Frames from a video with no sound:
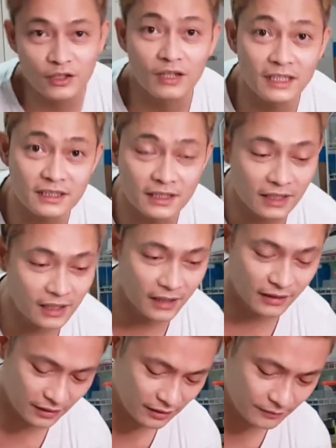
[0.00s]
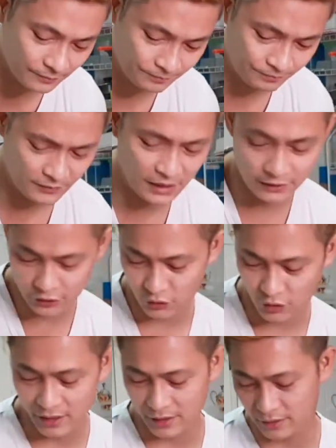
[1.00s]
So let's eat it. Let's
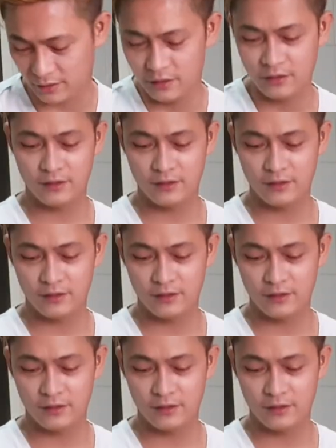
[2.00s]
try it.